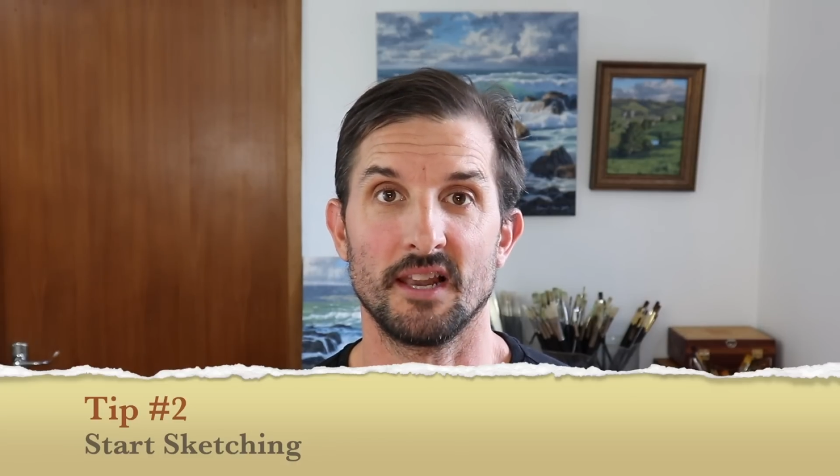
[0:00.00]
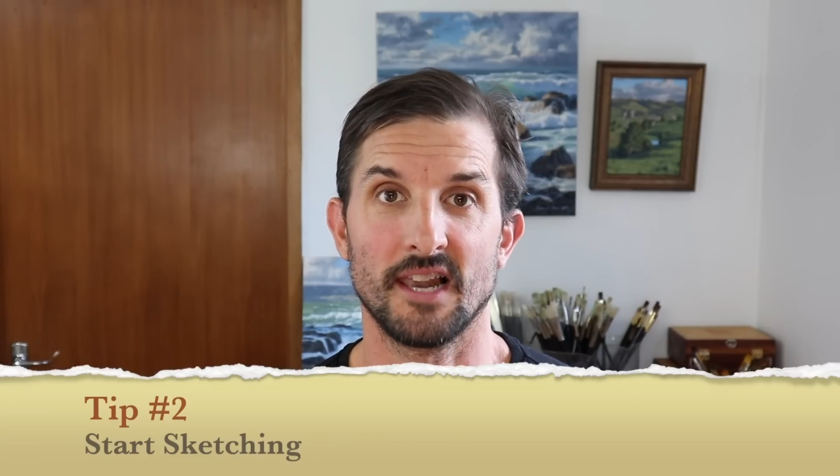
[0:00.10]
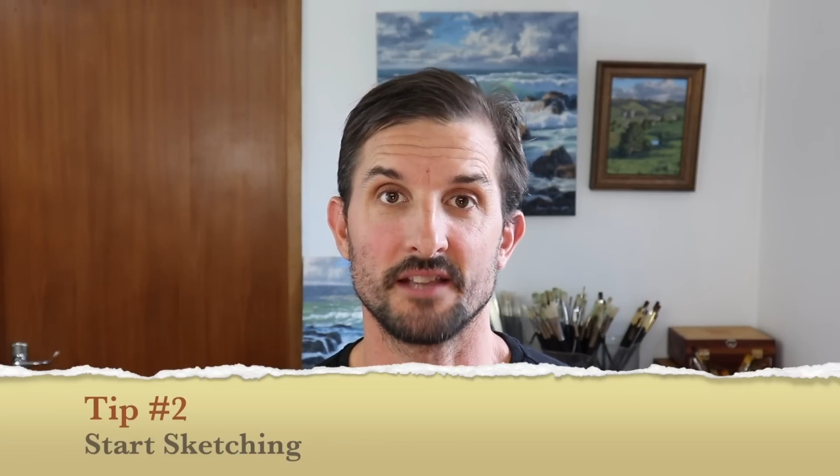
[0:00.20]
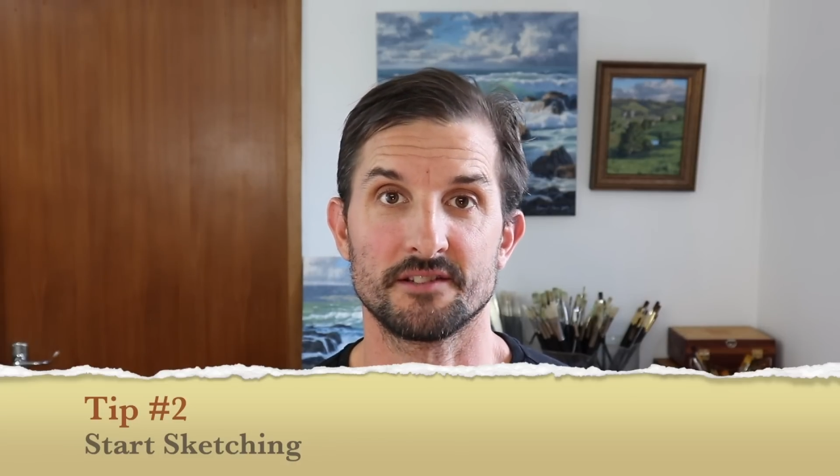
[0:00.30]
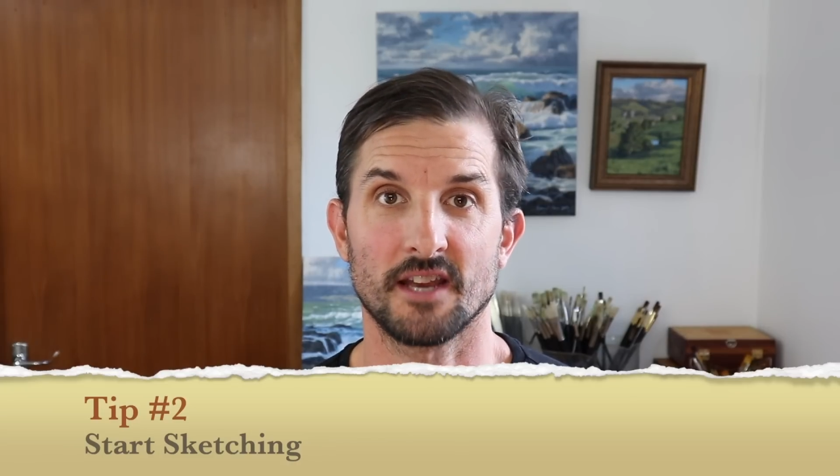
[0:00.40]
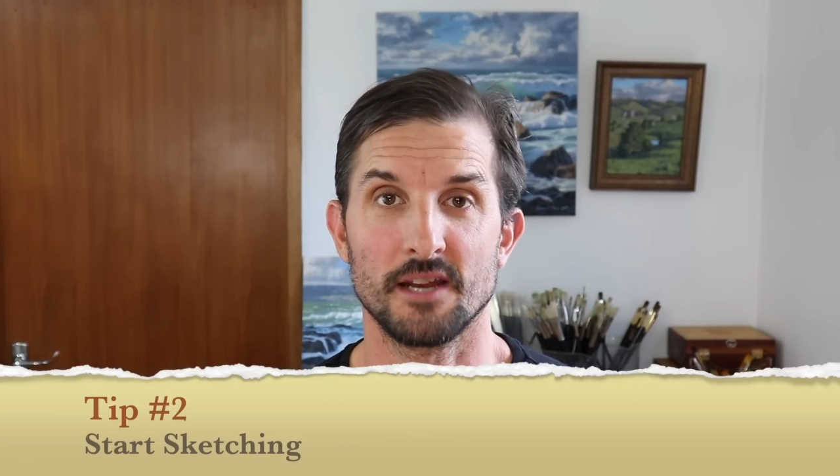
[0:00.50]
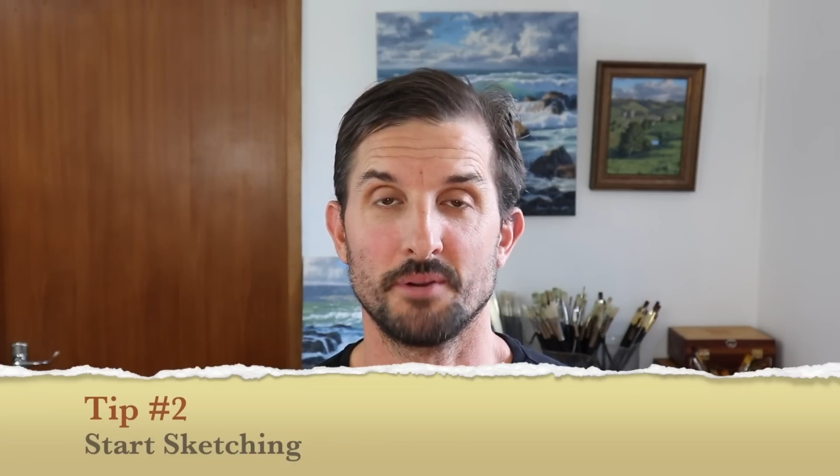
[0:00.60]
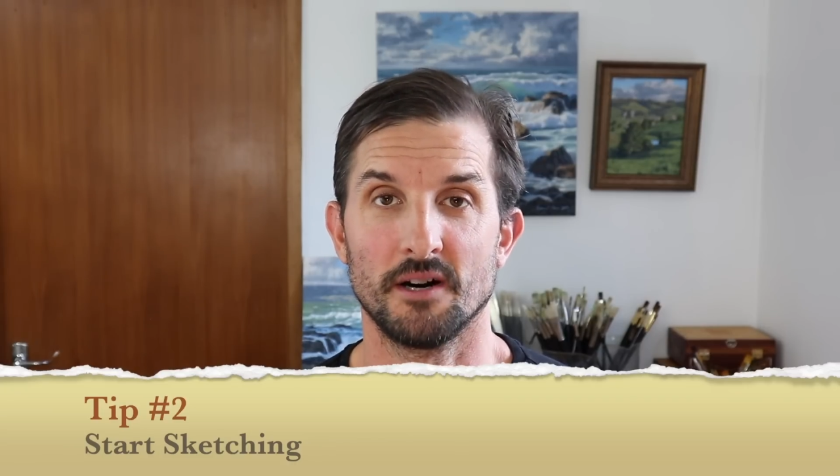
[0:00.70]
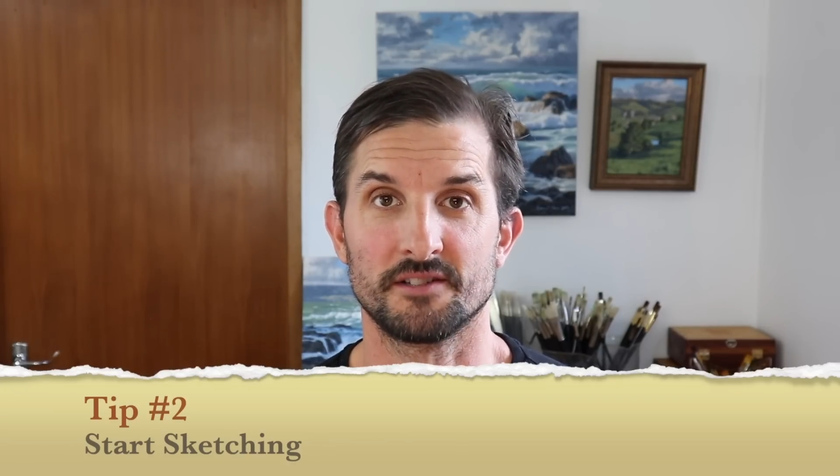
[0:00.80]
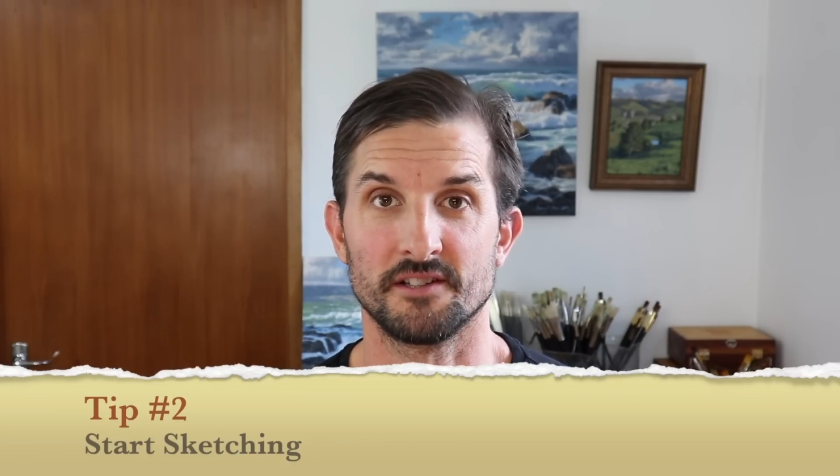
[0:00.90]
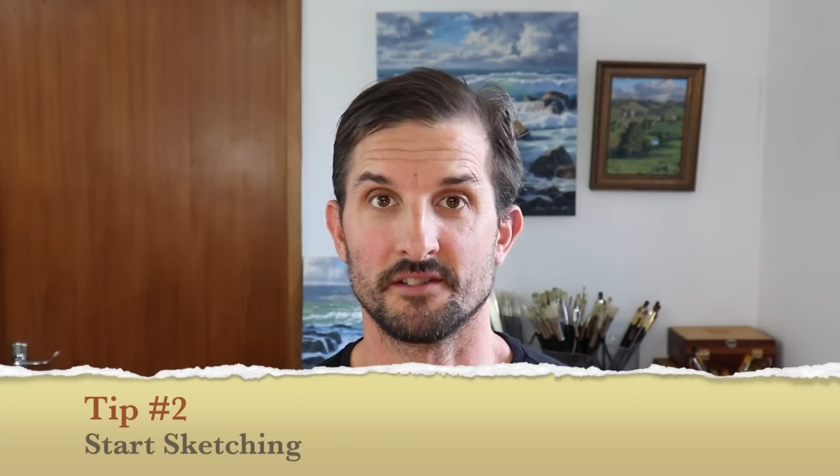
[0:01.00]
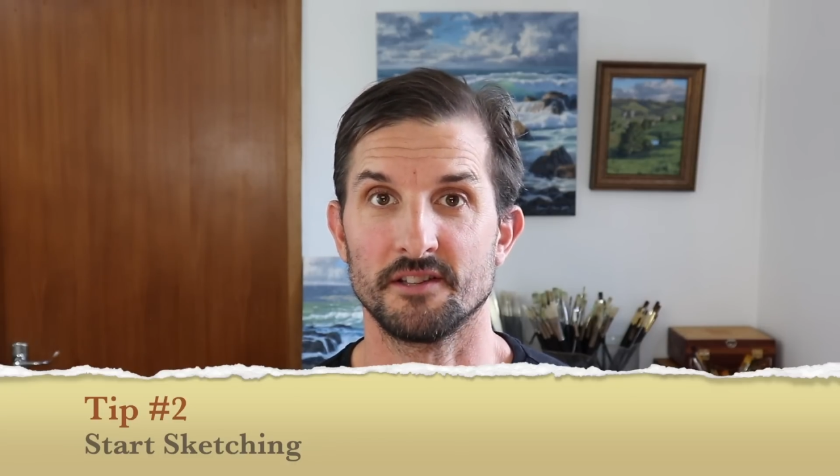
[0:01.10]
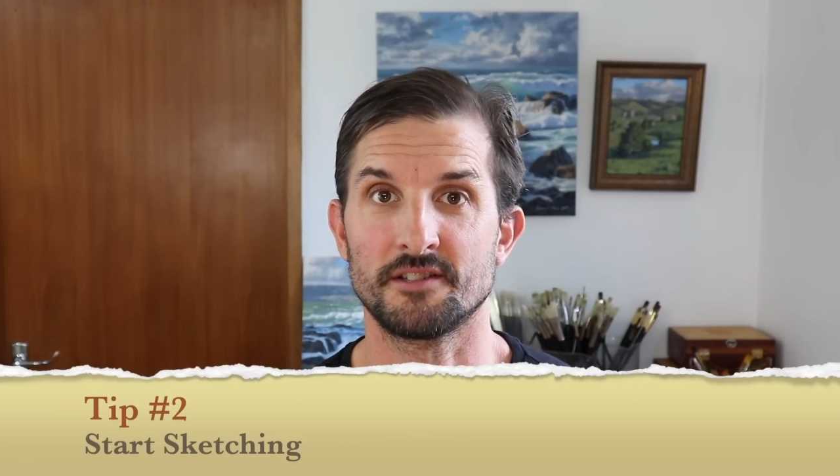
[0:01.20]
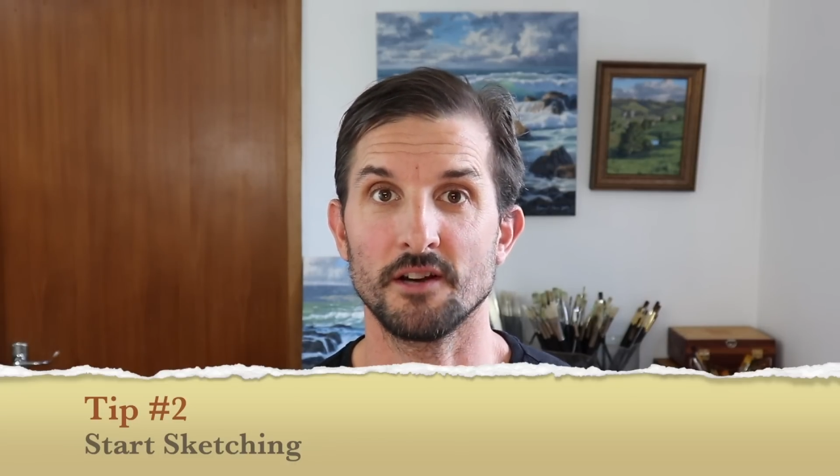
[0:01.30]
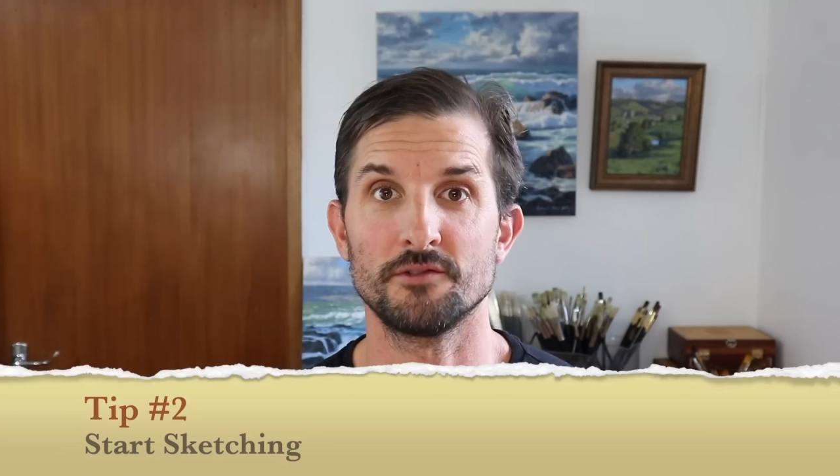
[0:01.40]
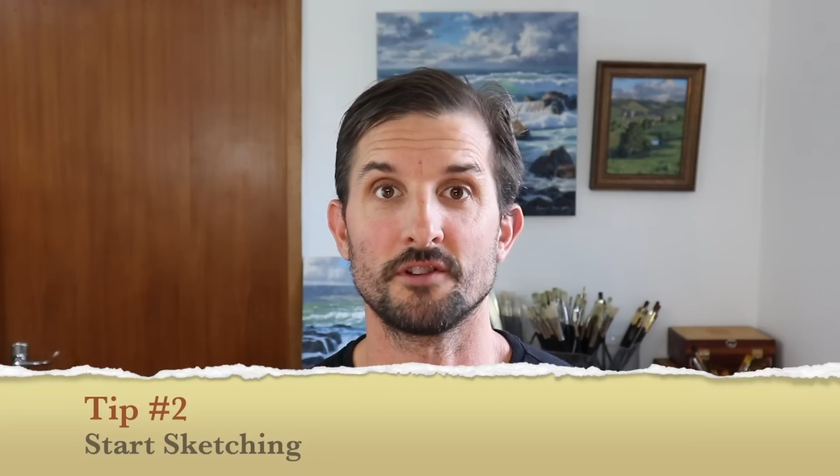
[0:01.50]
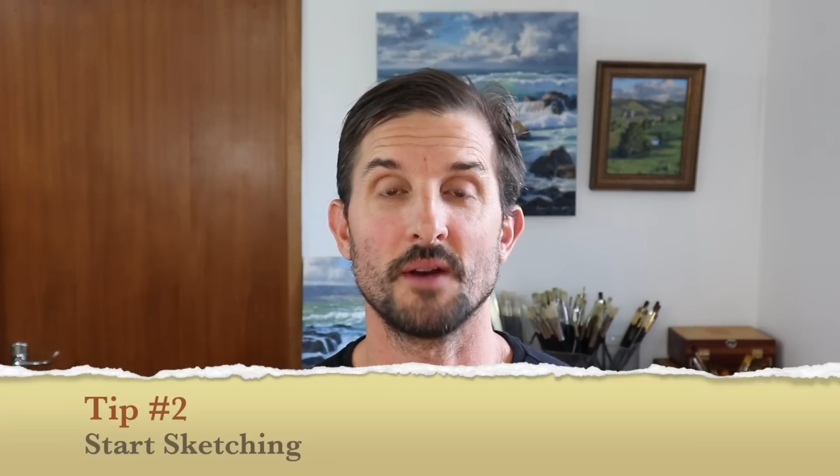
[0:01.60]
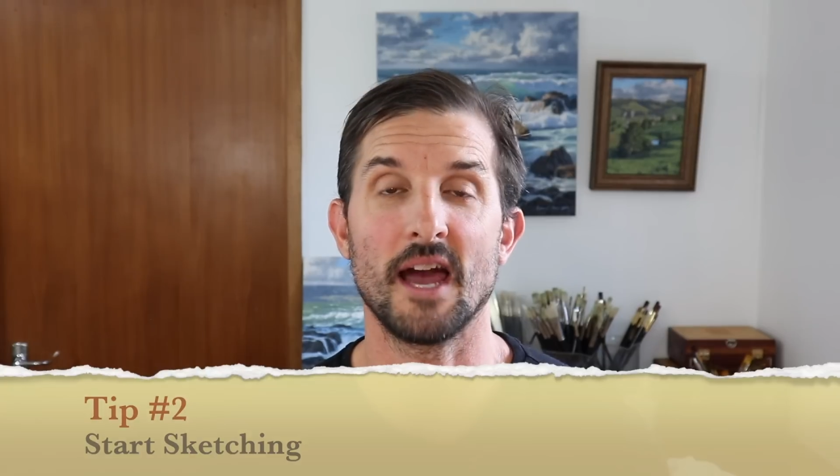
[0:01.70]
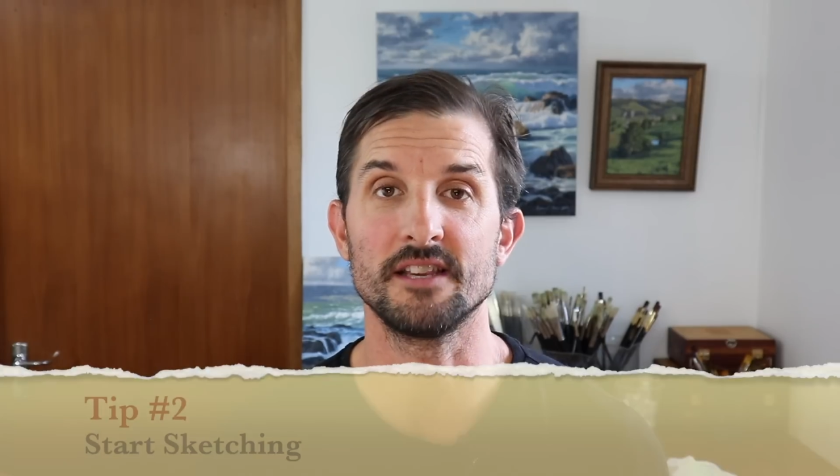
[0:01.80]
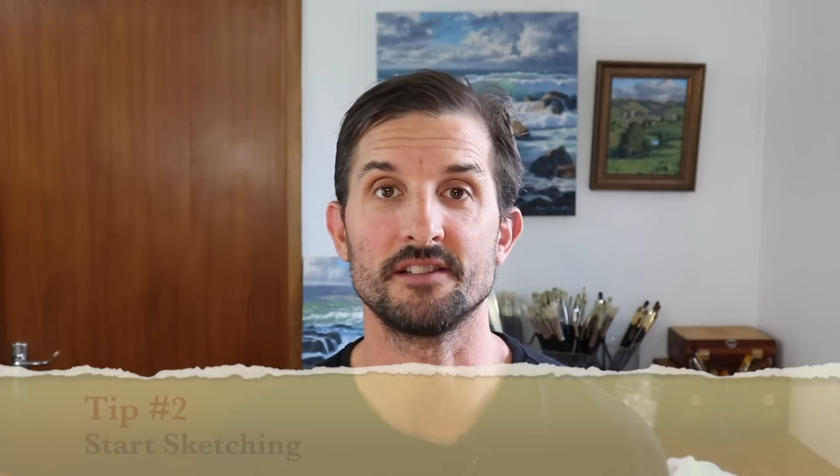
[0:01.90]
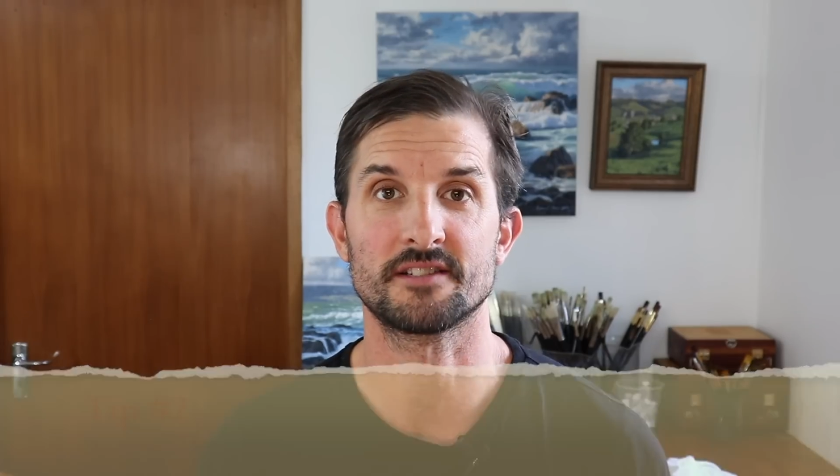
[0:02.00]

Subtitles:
landscape artists that don't do any